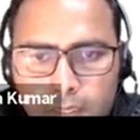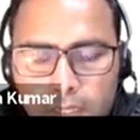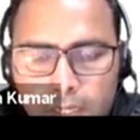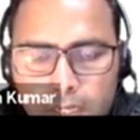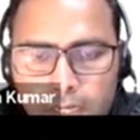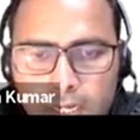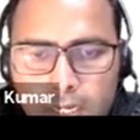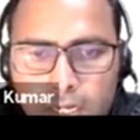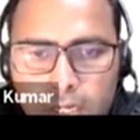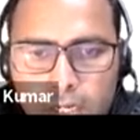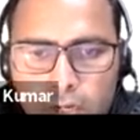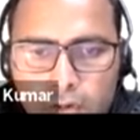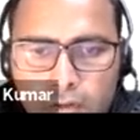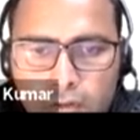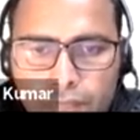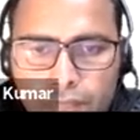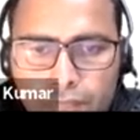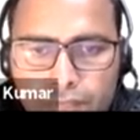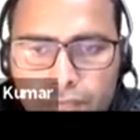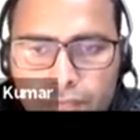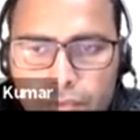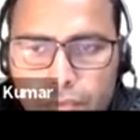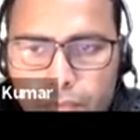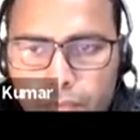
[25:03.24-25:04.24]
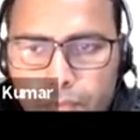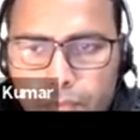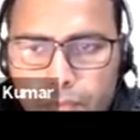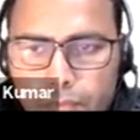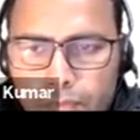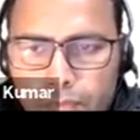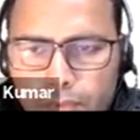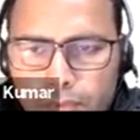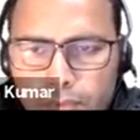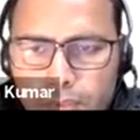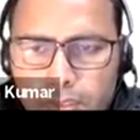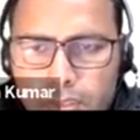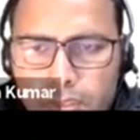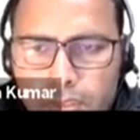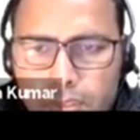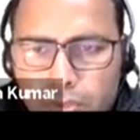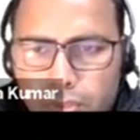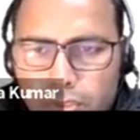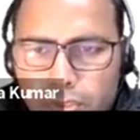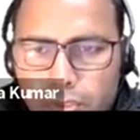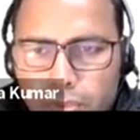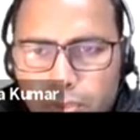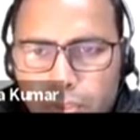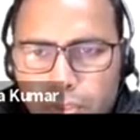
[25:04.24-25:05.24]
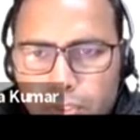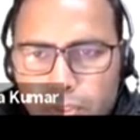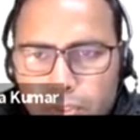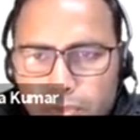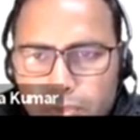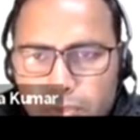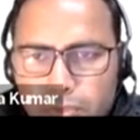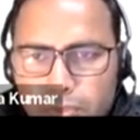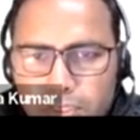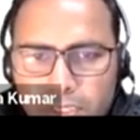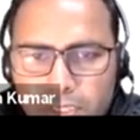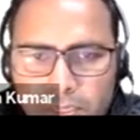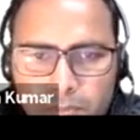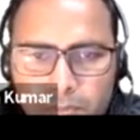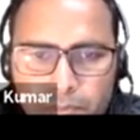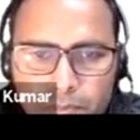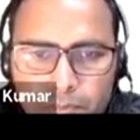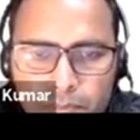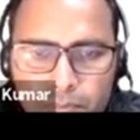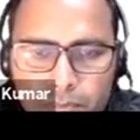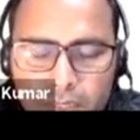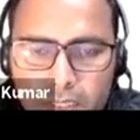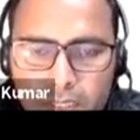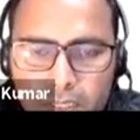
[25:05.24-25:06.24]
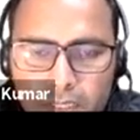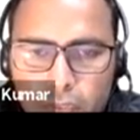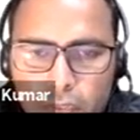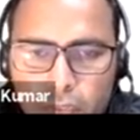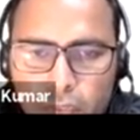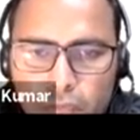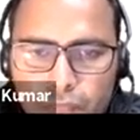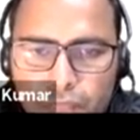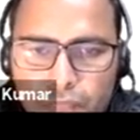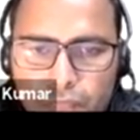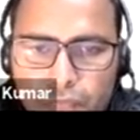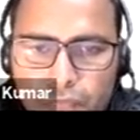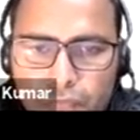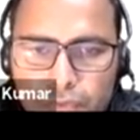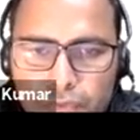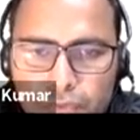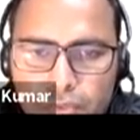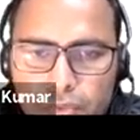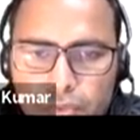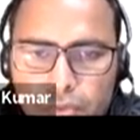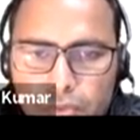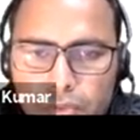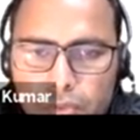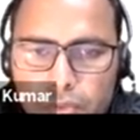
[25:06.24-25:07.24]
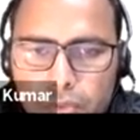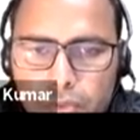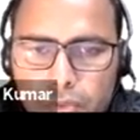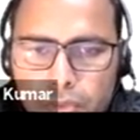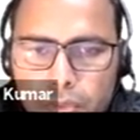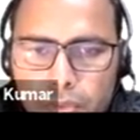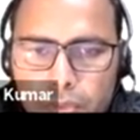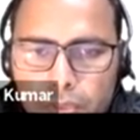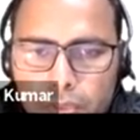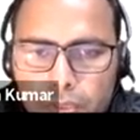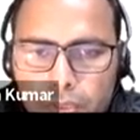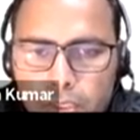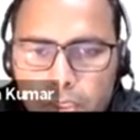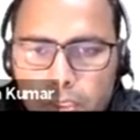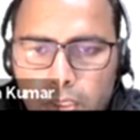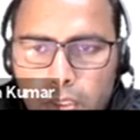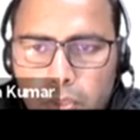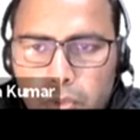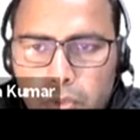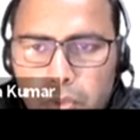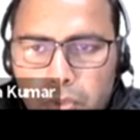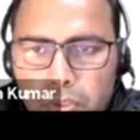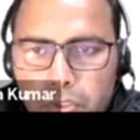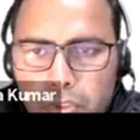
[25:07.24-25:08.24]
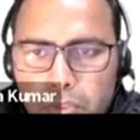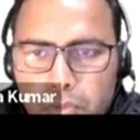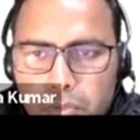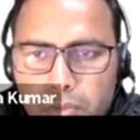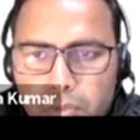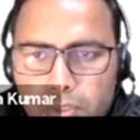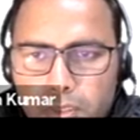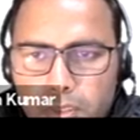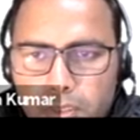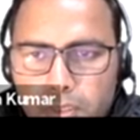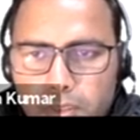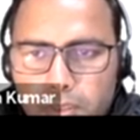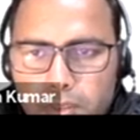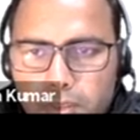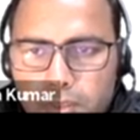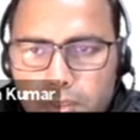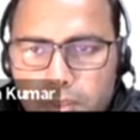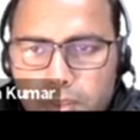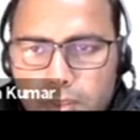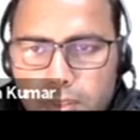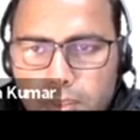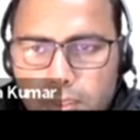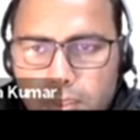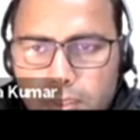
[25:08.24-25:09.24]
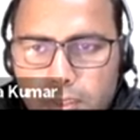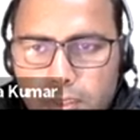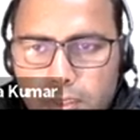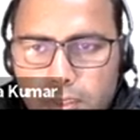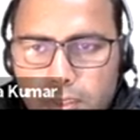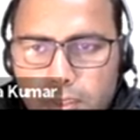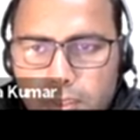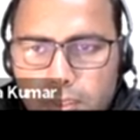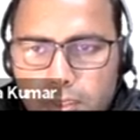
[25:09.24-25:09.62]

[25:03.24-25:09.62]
and top view. is also going to be same, right? Top view is also going to be same.